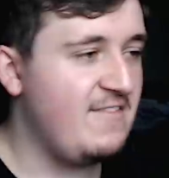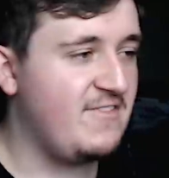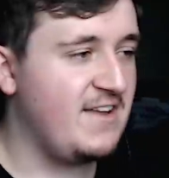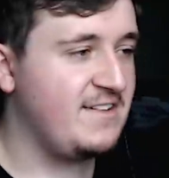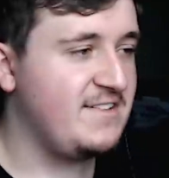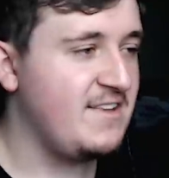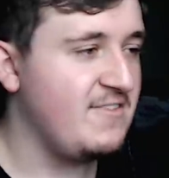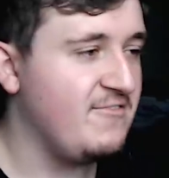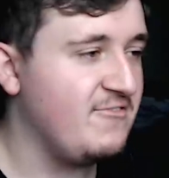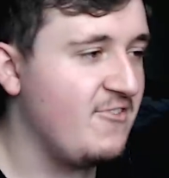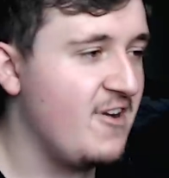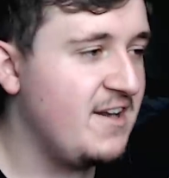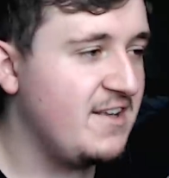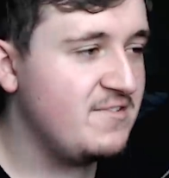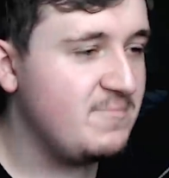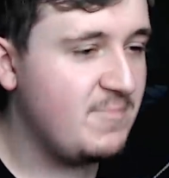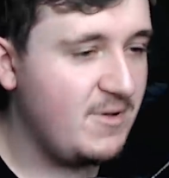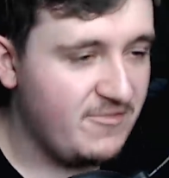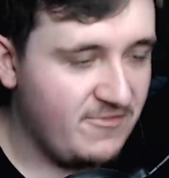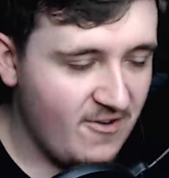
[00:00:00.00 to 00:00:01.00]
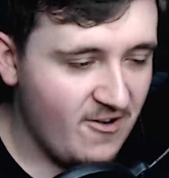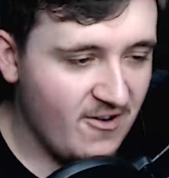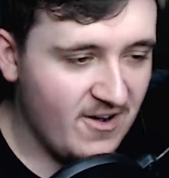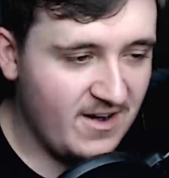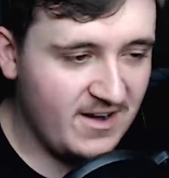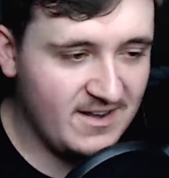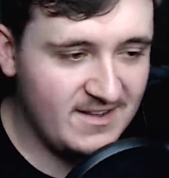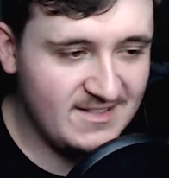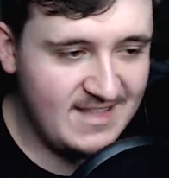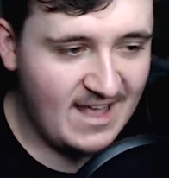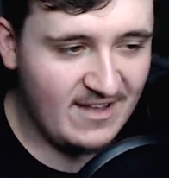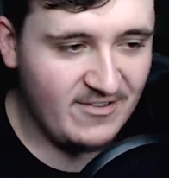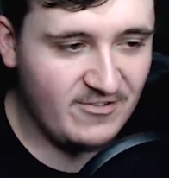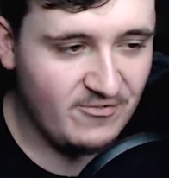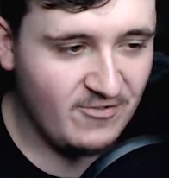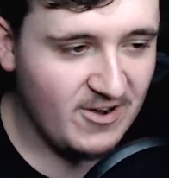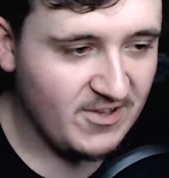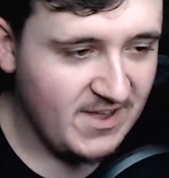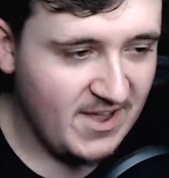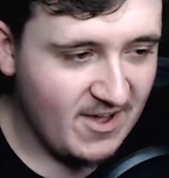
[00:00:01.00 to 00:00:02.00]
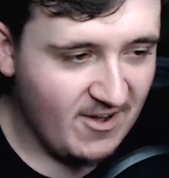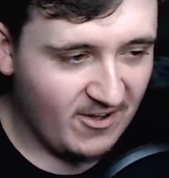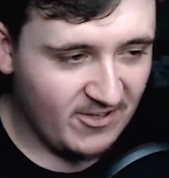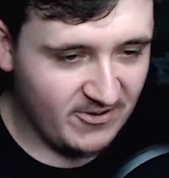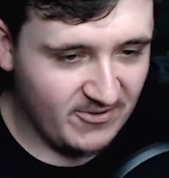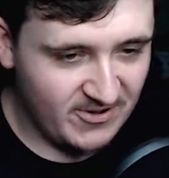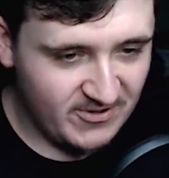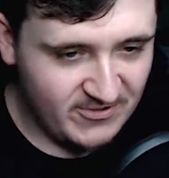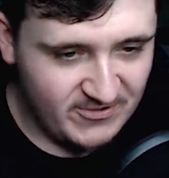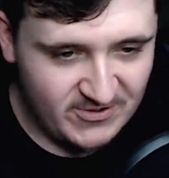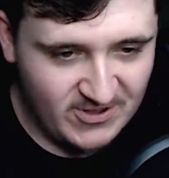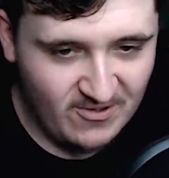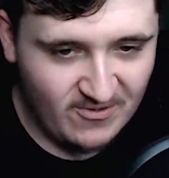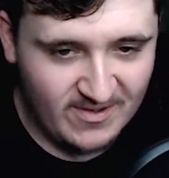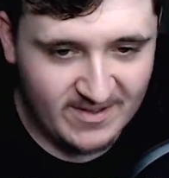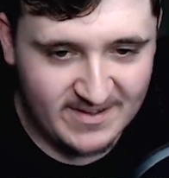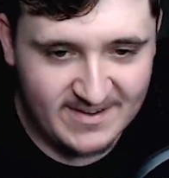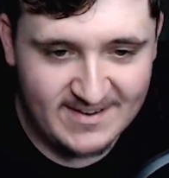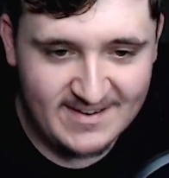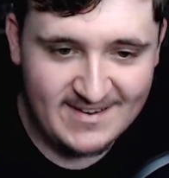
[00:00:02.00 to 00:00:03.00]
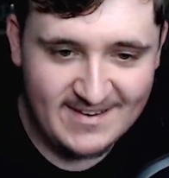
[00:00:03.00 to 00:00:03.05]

Five Nights at Freddy's, but furry. That's really all there is to